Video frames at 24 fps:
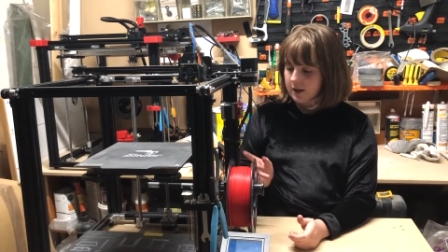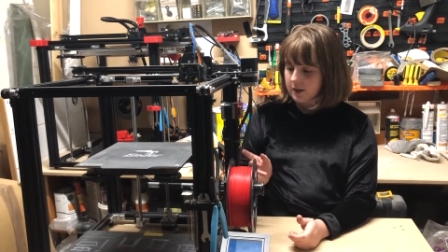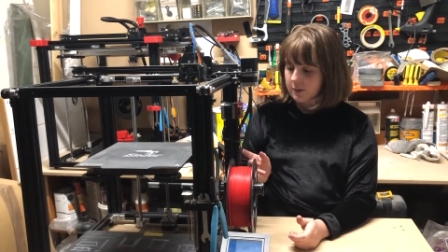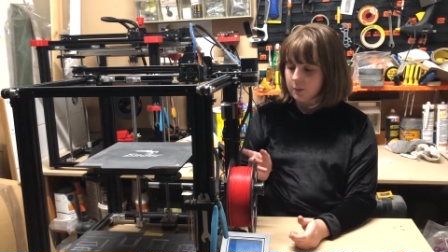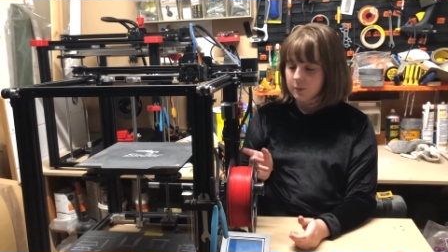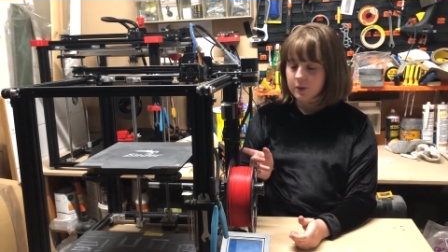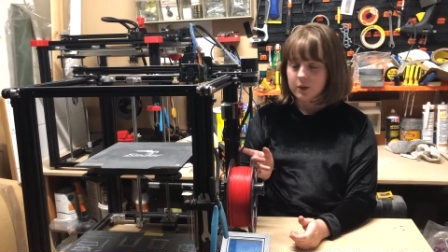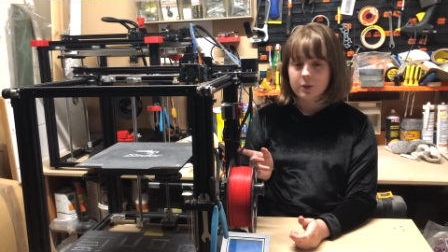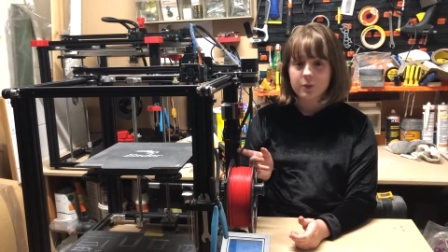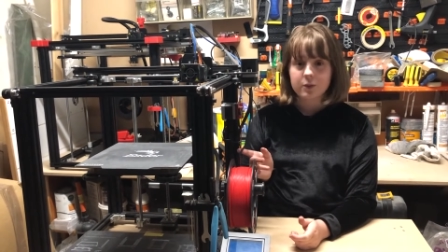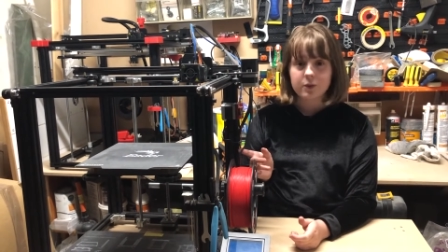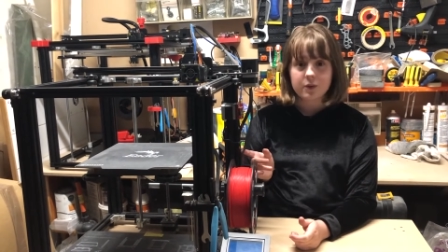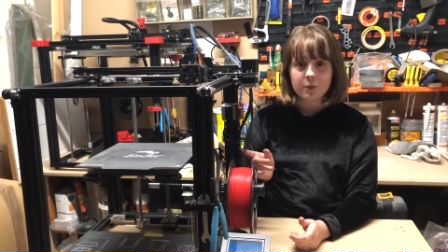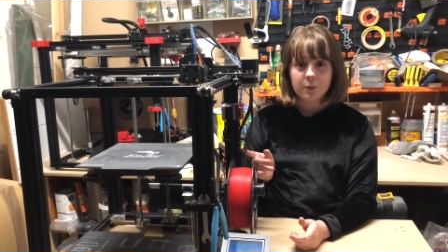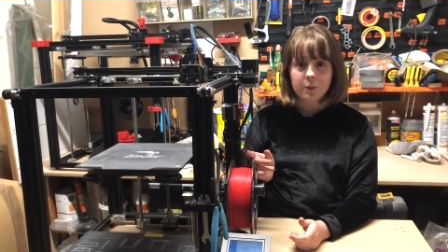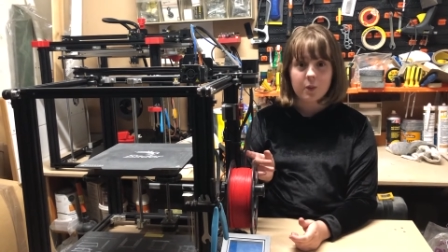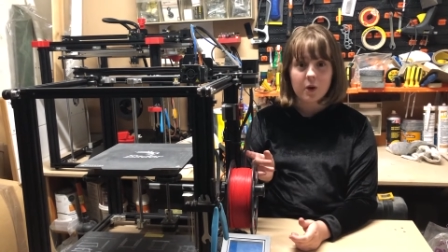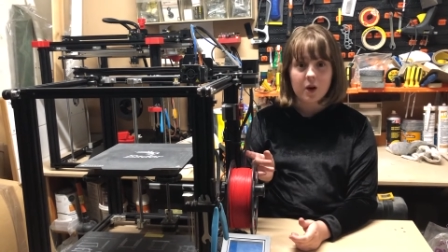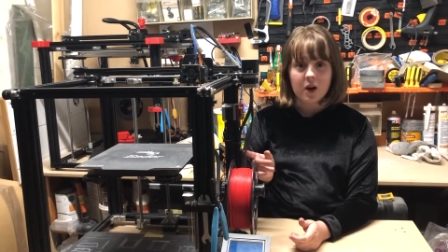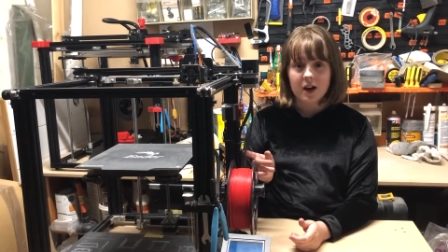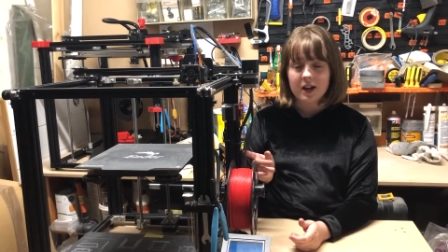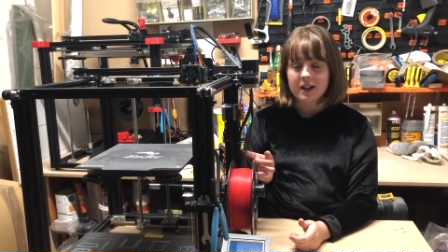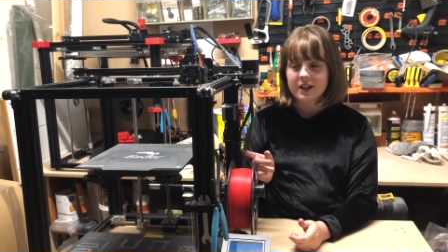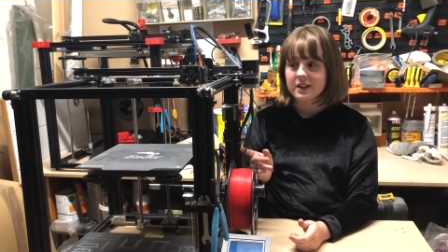With all the
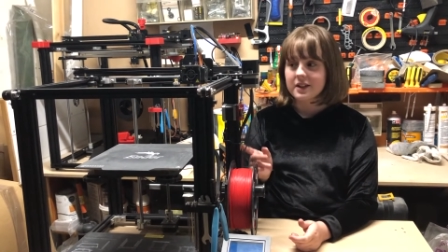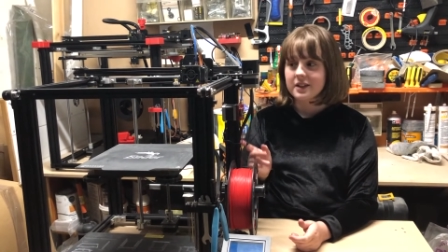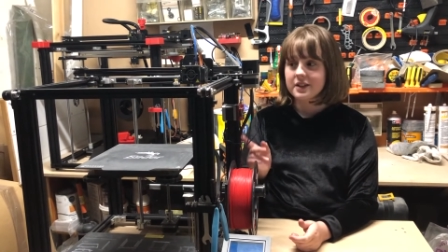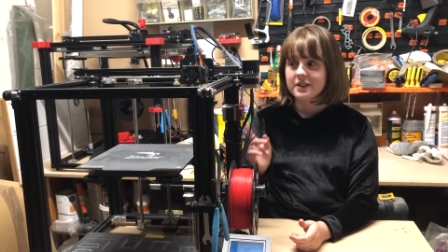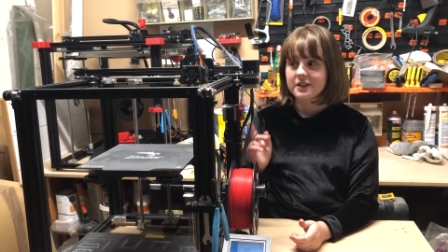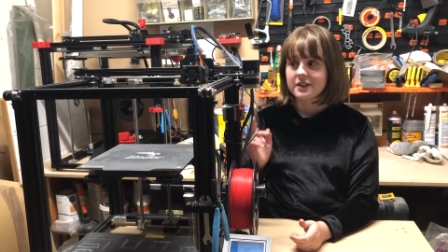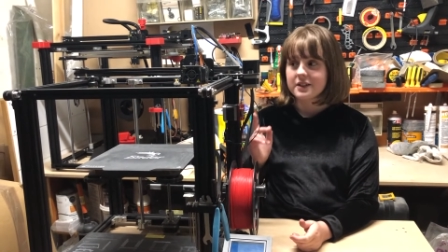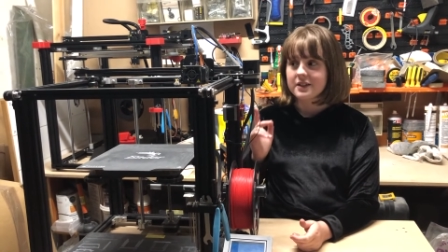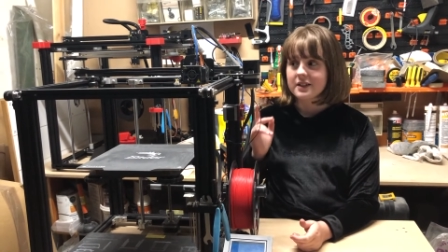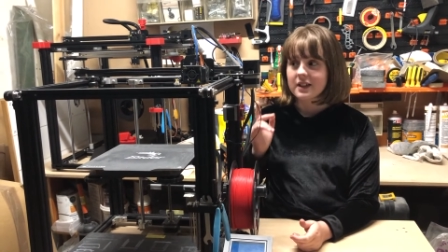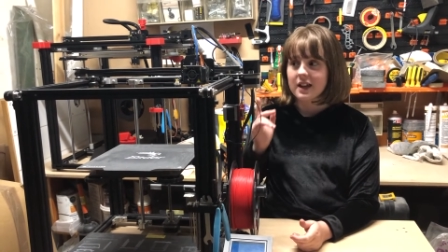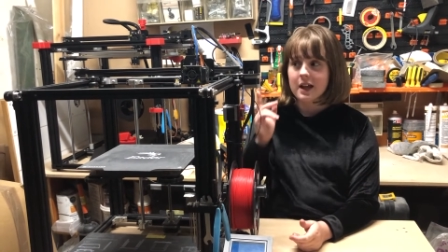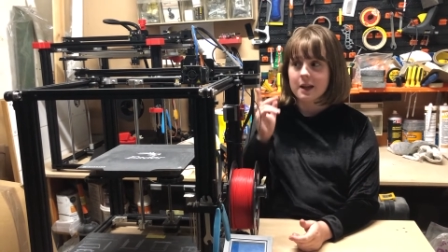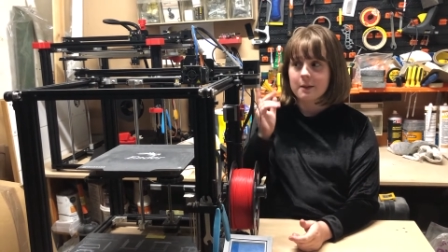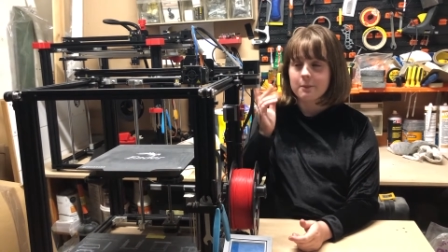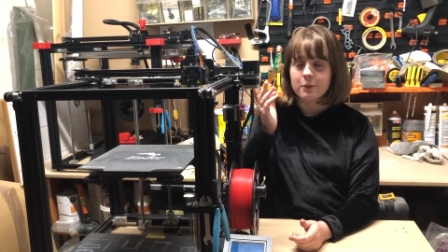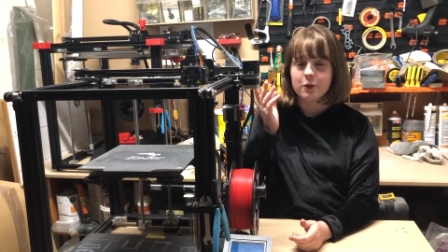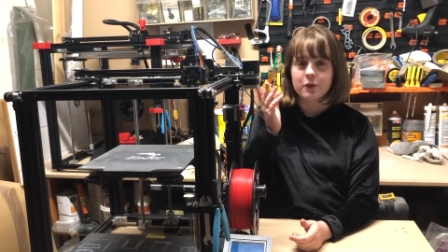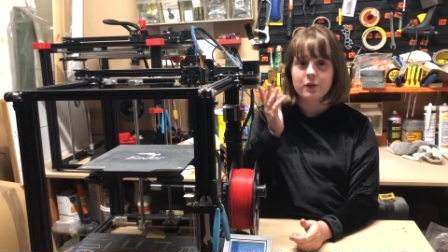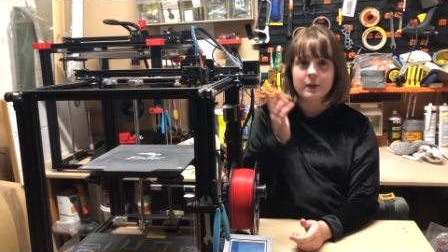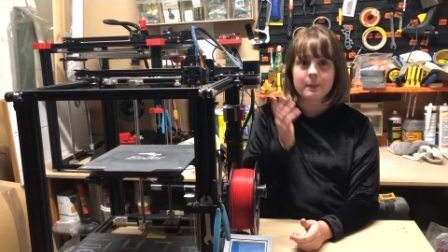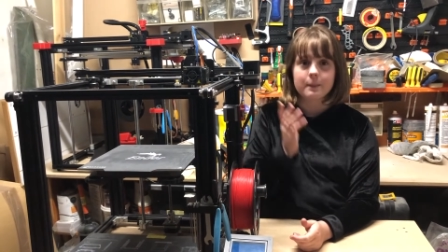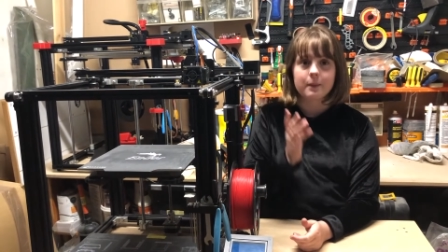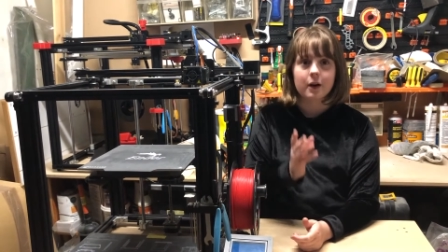wires and
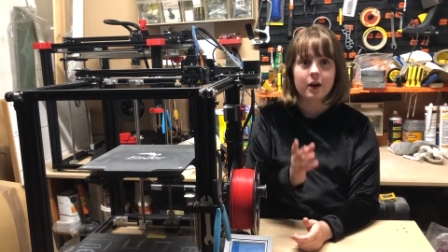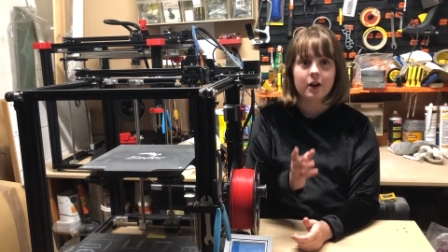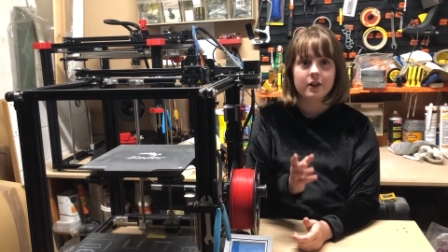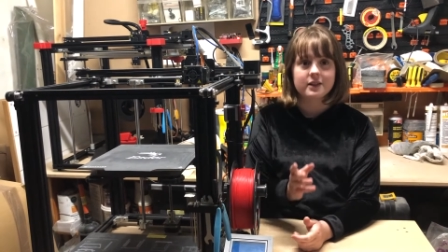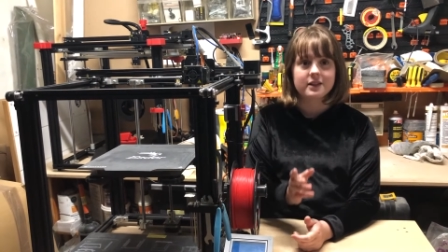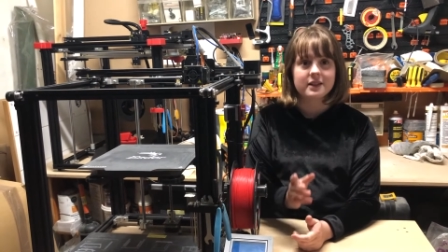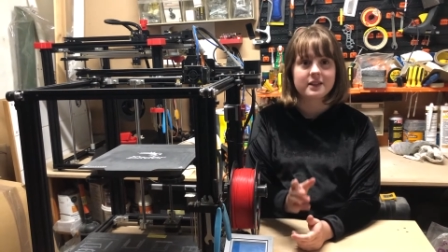moving parts,